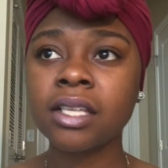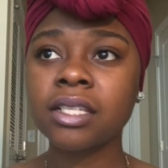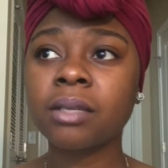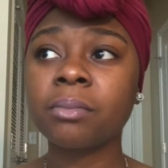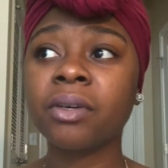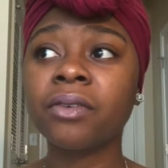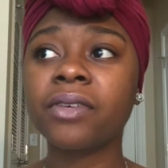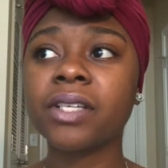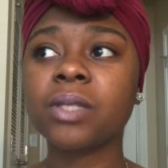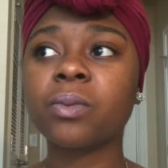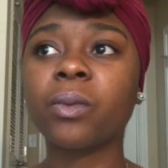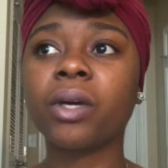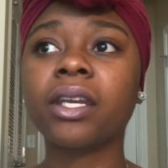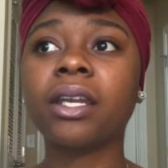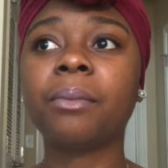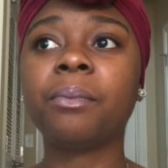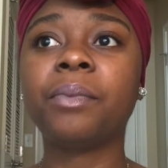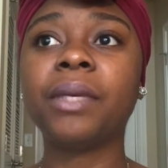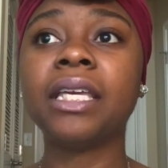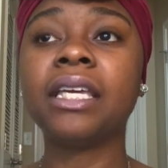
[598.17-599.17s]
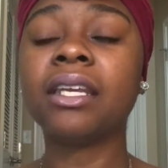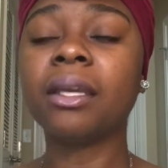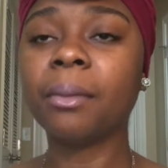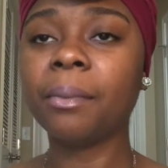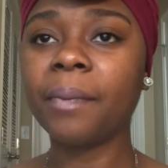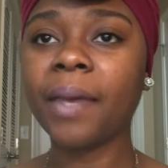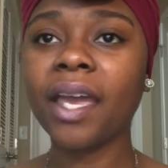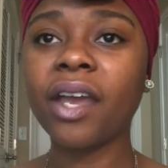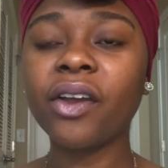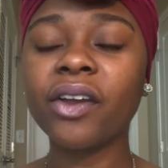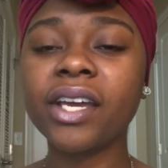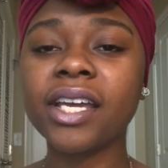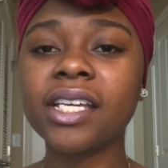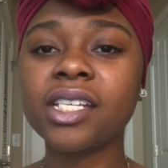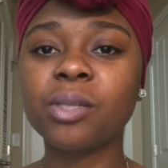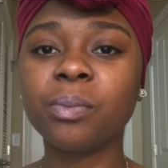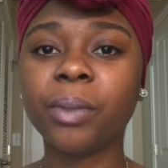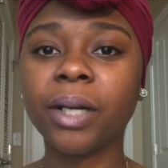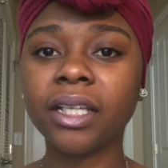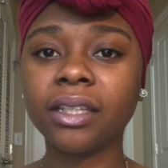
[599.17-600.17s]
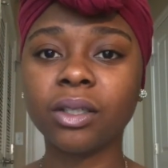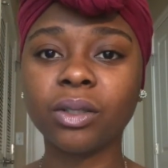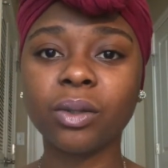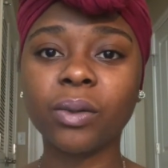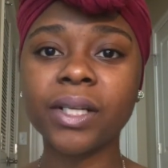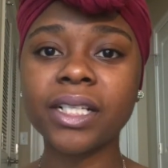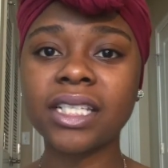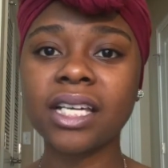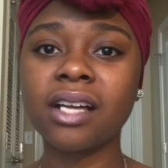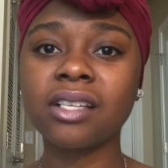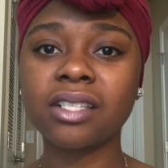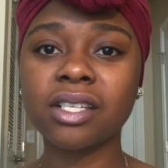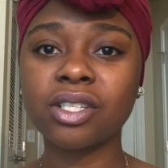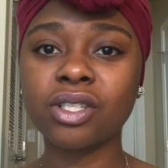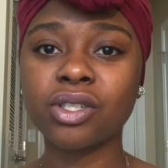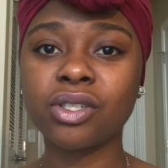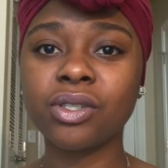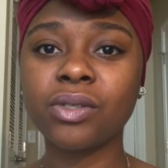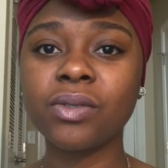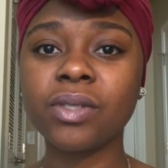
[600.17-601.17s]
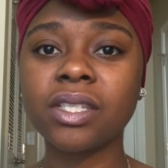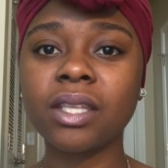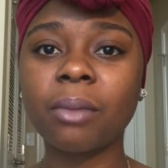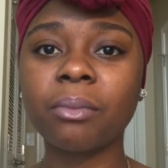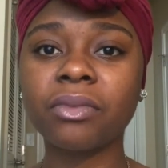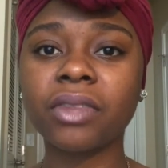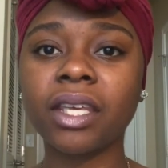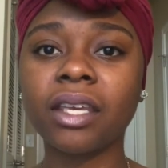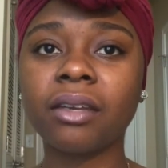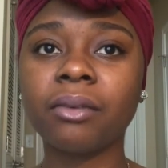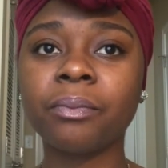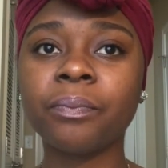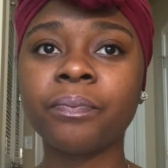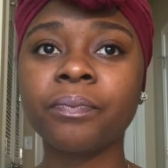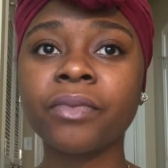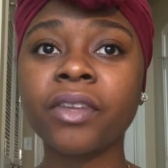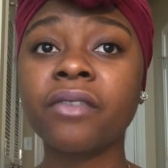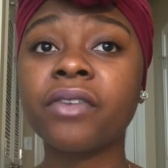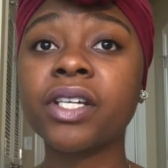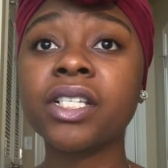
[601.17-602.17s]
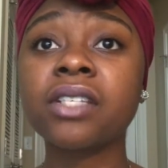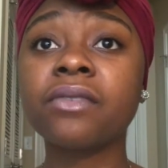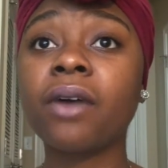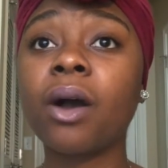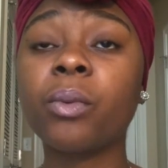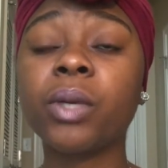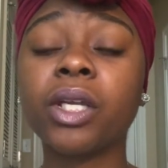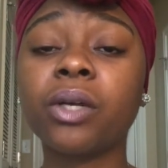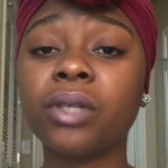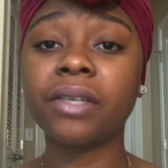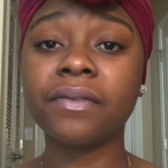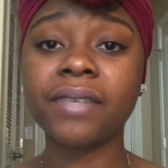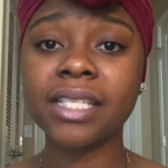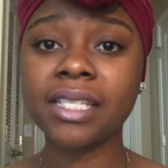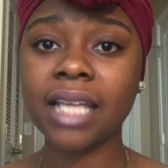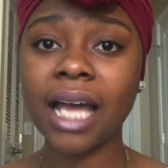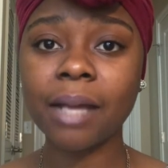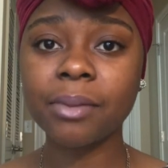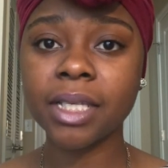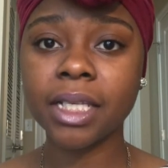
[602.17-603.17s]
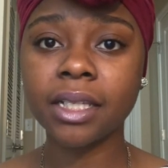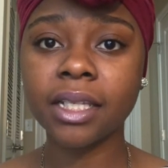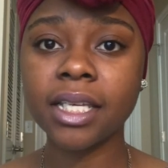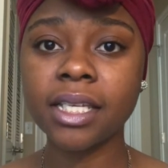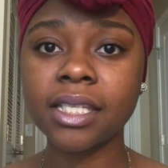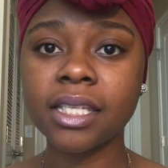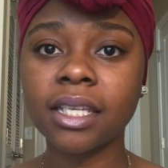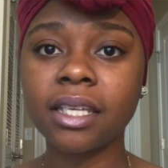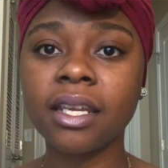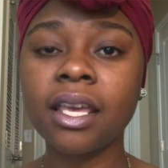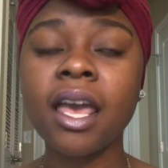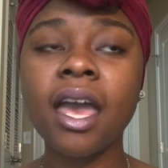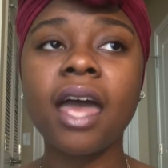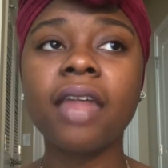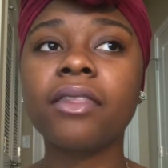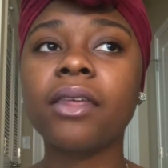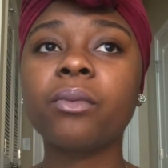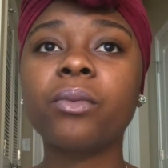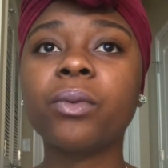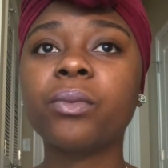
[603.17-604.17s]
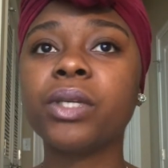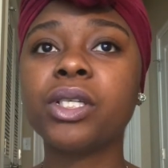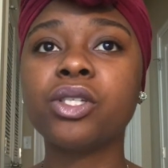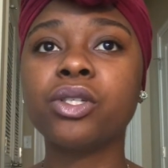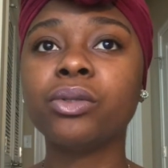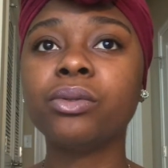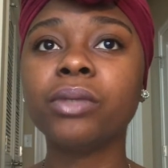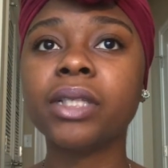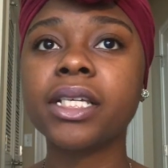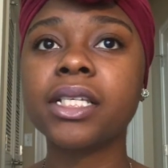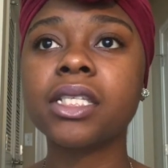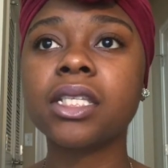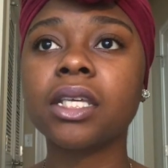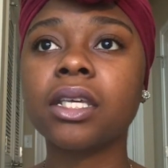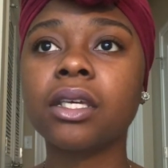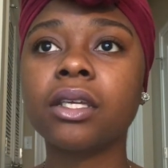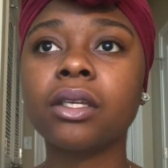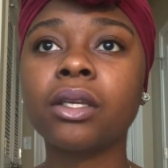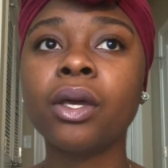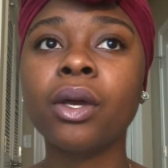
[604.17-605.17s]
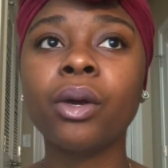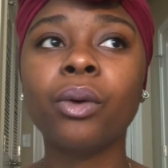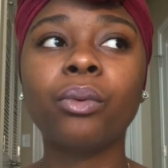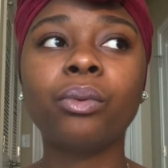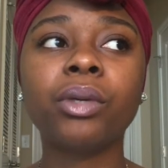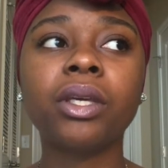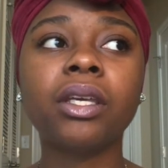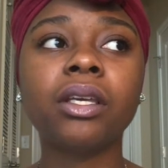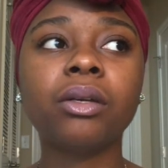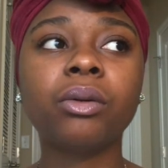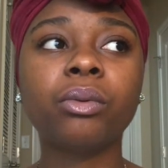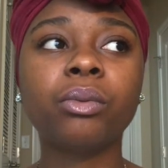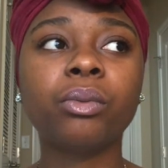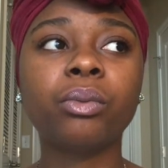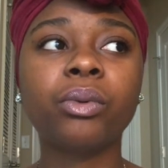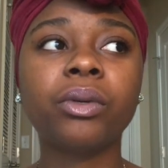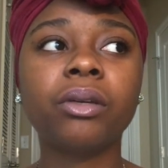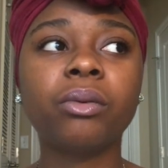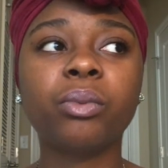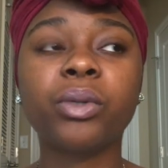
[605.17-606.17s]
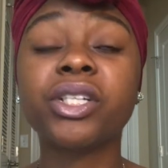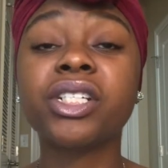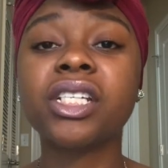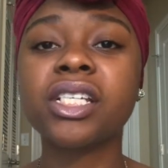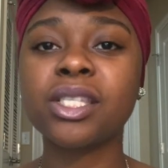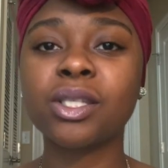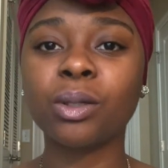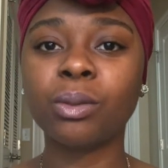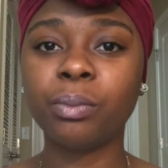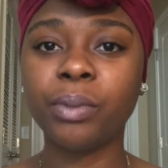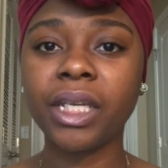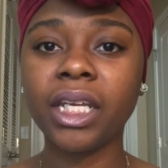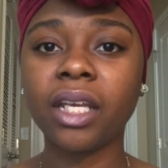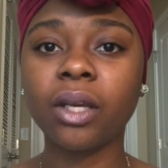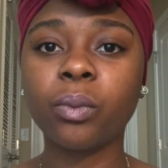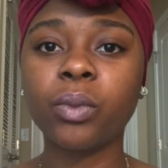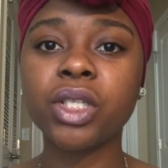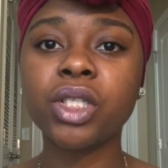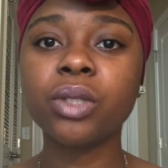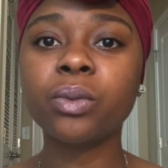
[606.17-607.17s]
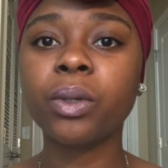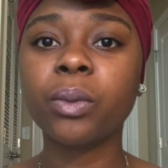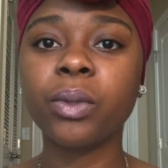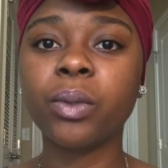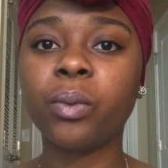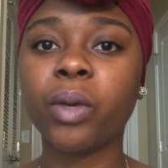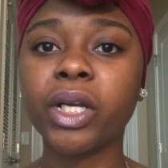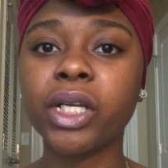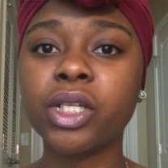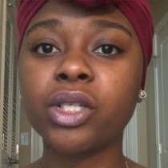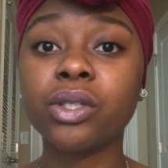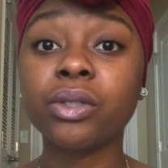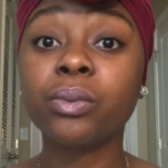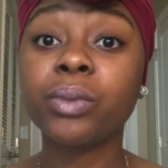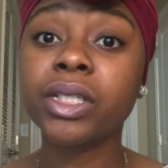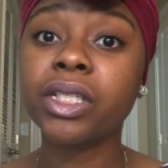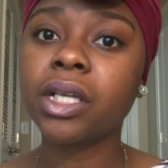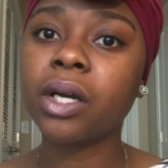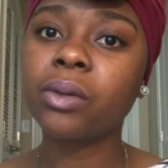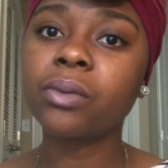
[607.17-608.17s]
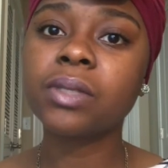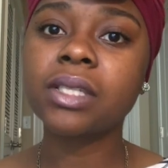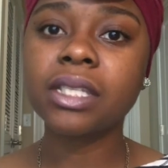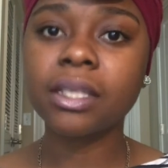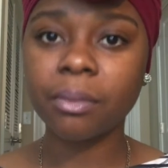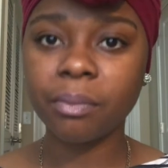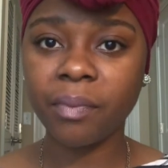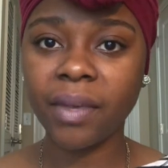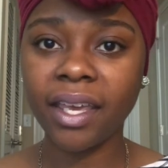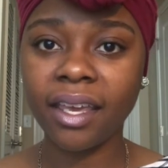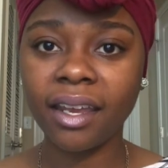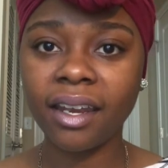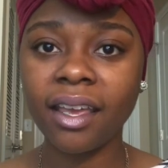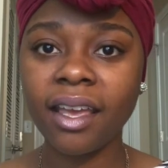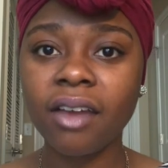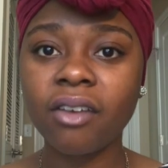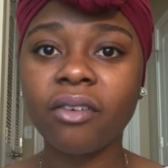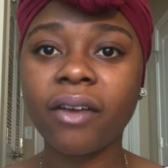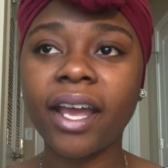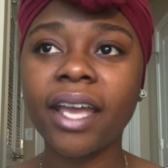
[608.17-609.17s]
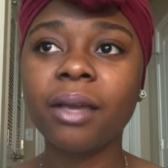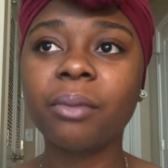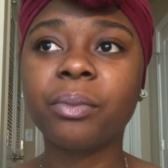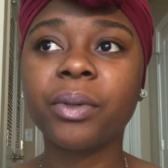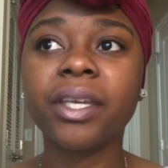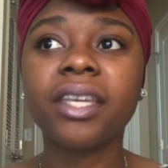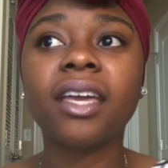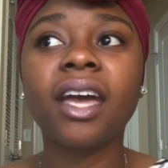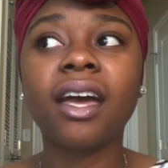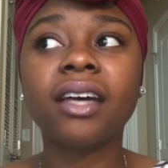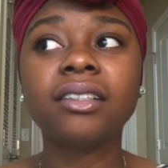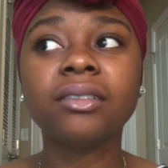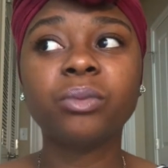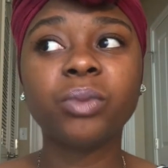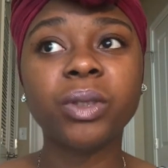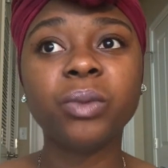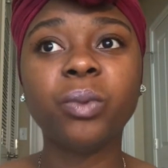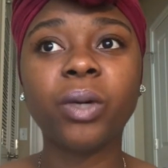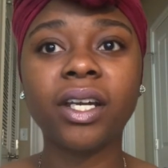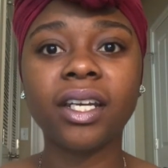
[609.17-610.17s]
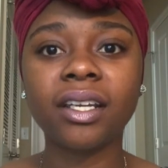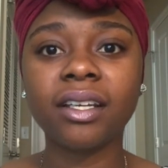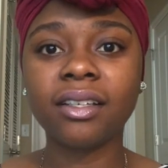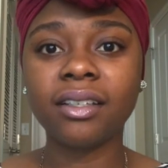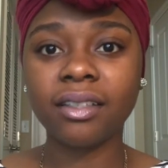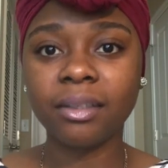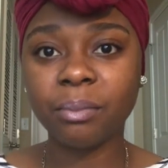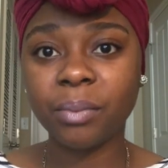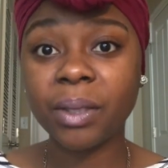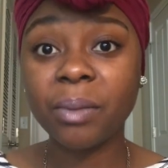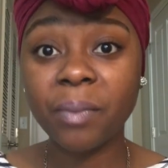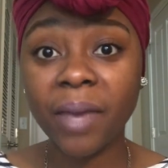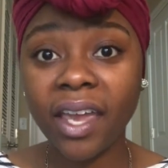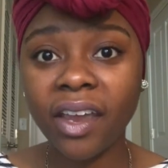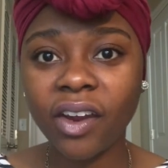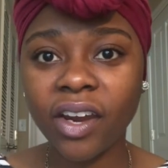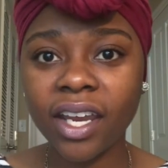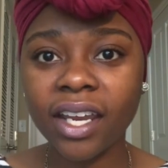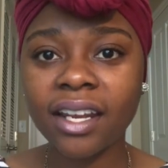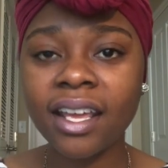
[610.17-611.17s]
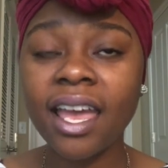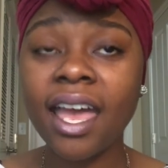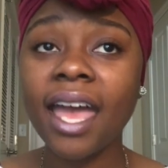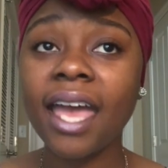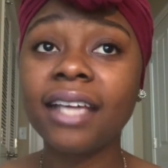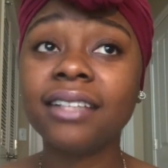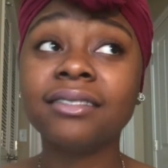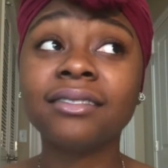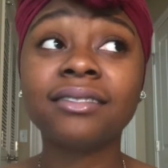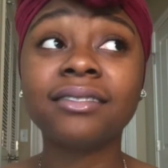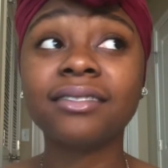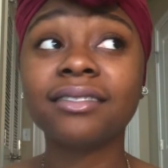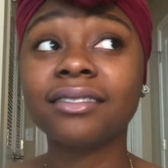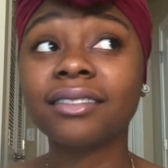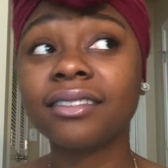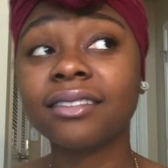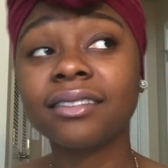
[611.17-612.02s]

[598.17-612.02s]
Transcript: Some of us want to be in a marriage, but the Lord tells us to do something. First of all, we even stop to listen. And then when we do listen, we're disobedient. We do what we want to do. We don't submit, right? But yet we want to be married. And